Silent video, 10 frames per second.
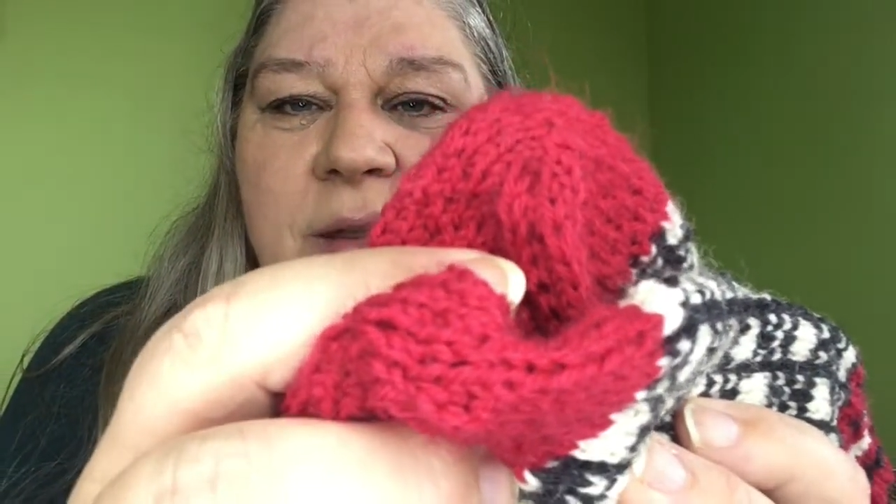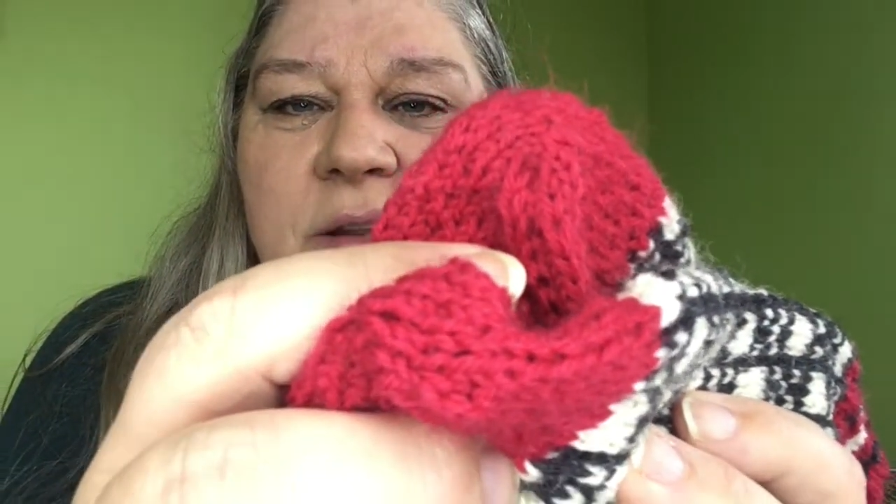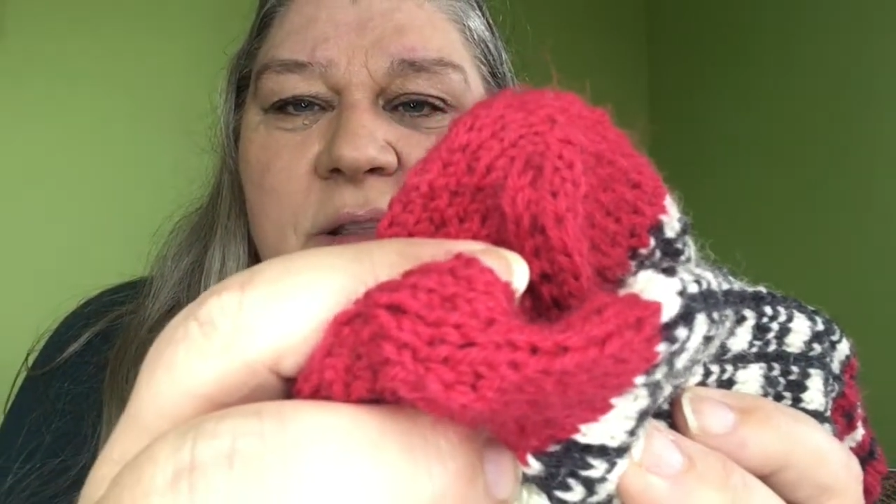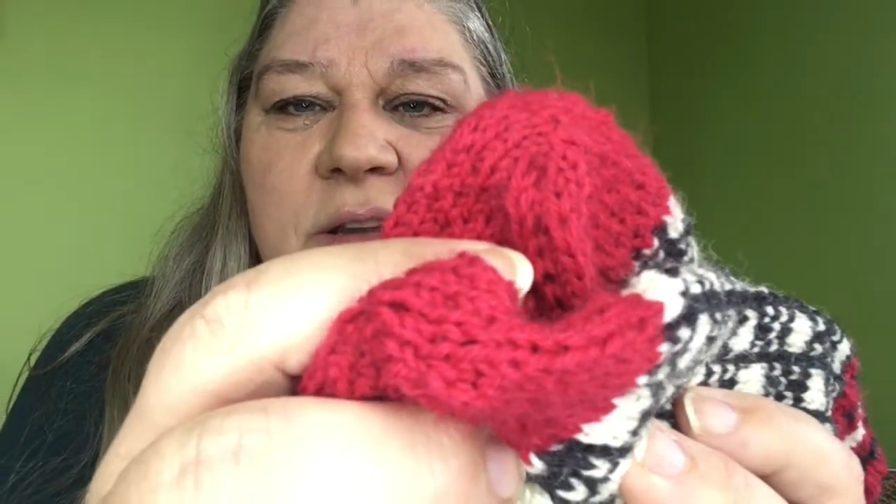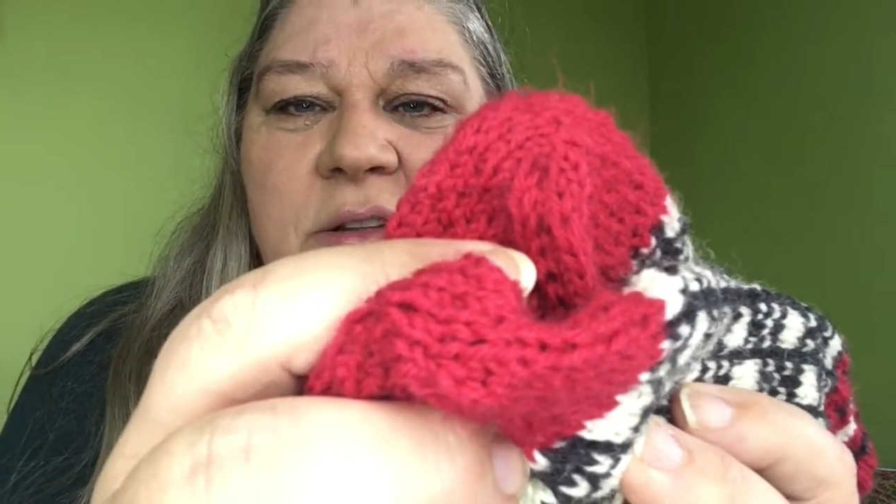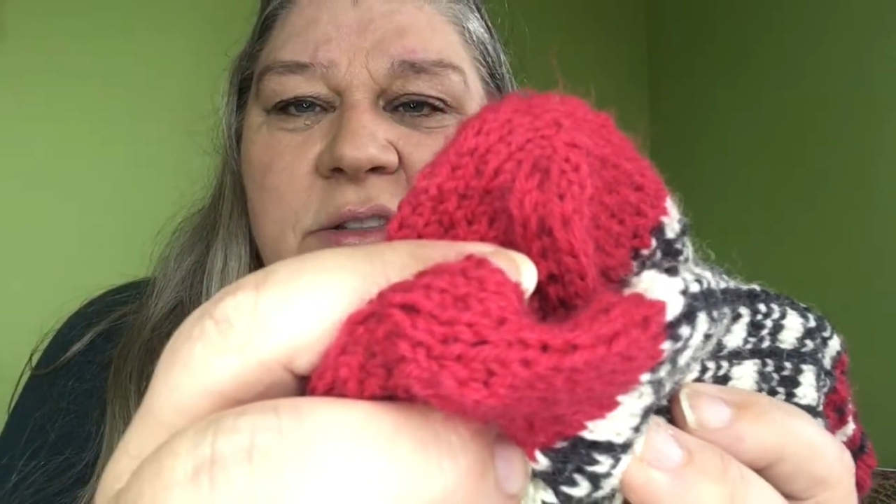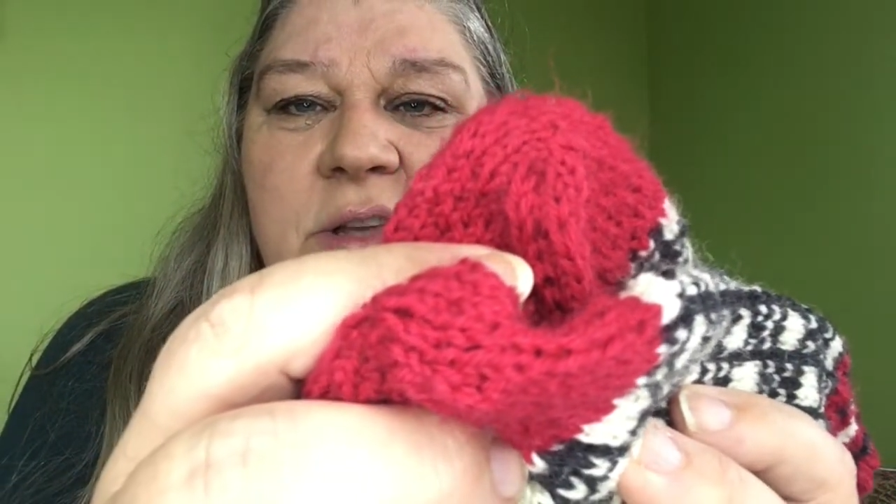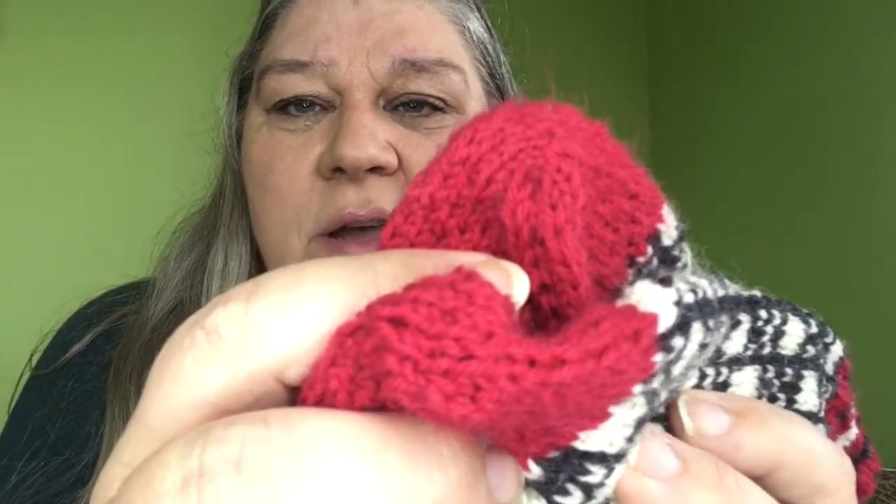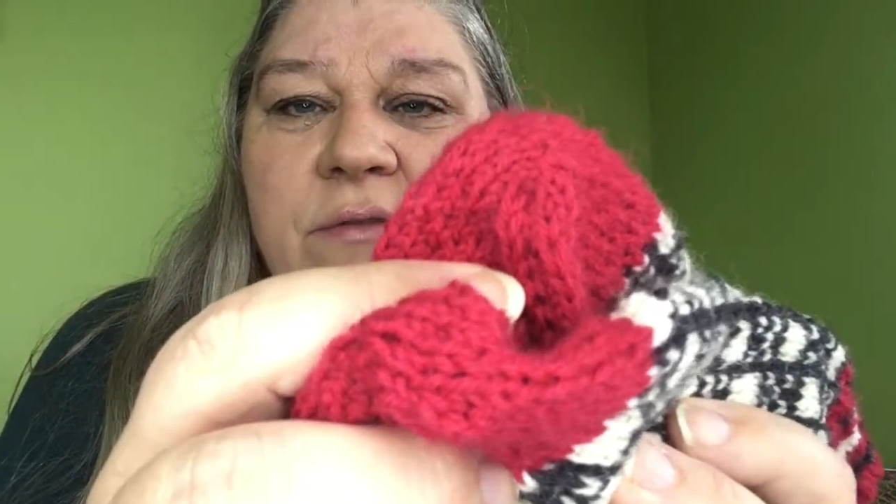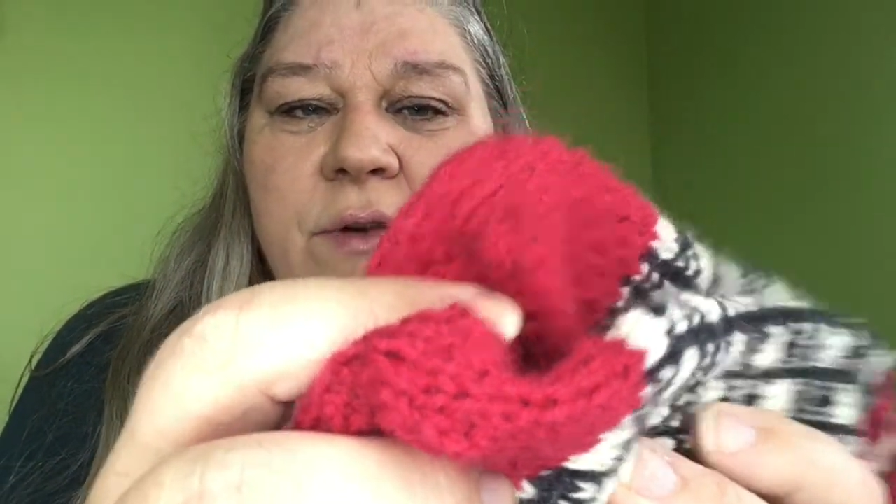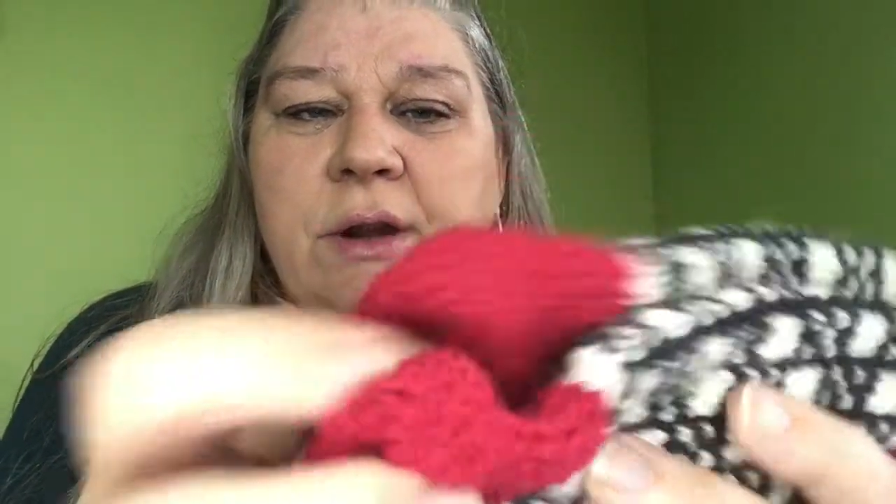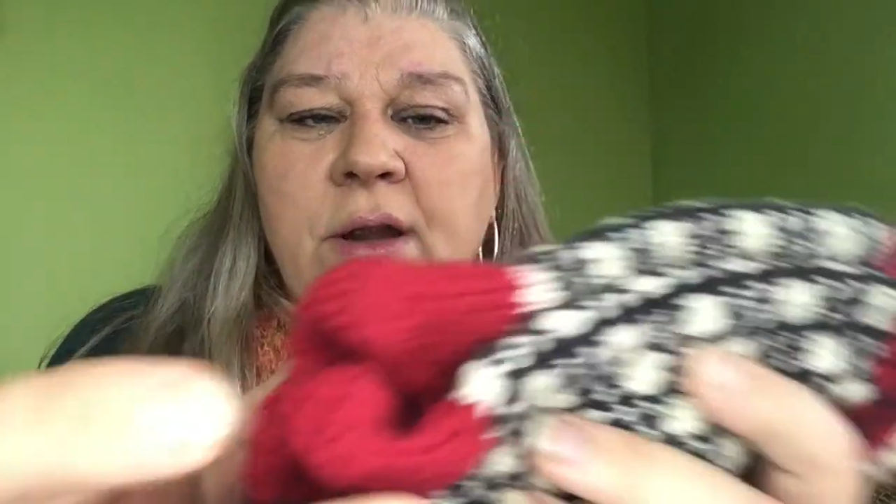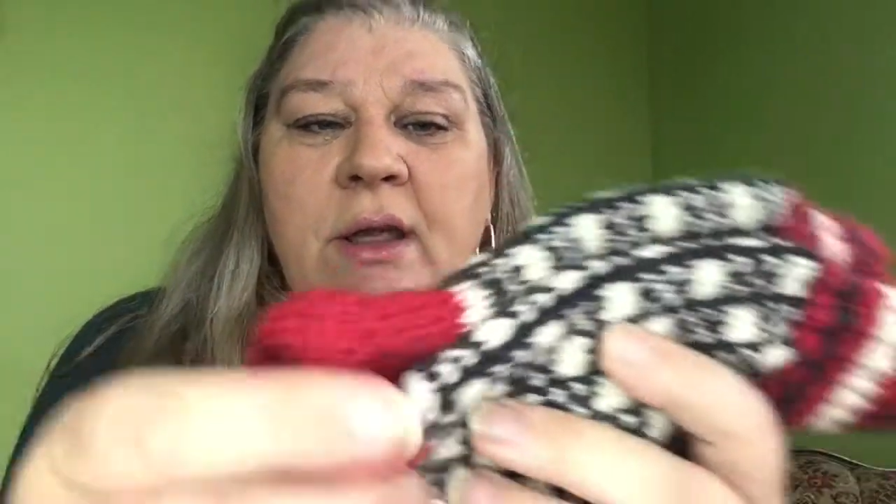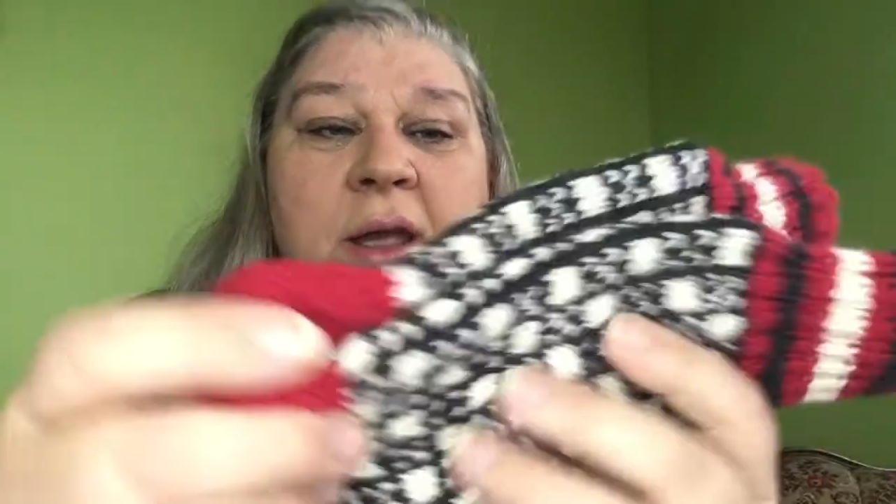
it a little tougher.